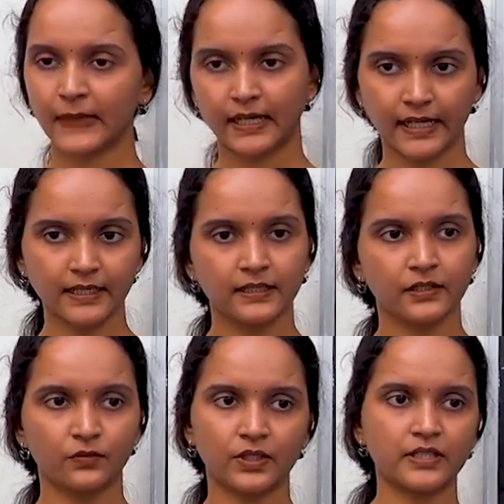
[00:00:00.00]
right,
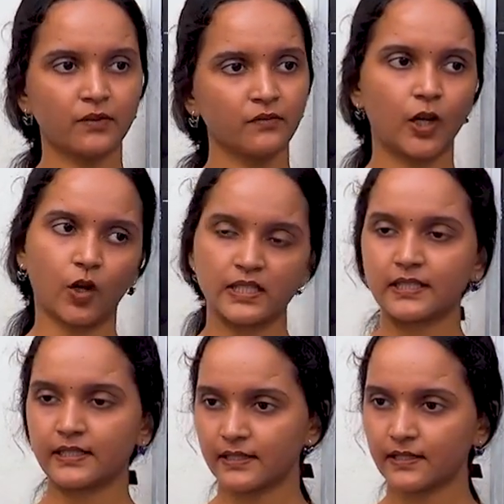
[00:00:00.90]
with some
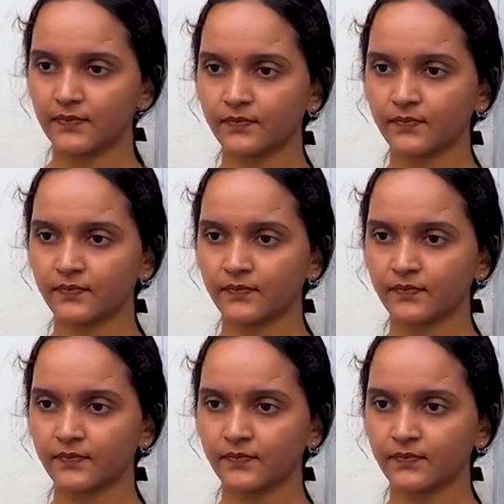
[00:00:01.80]
velocities.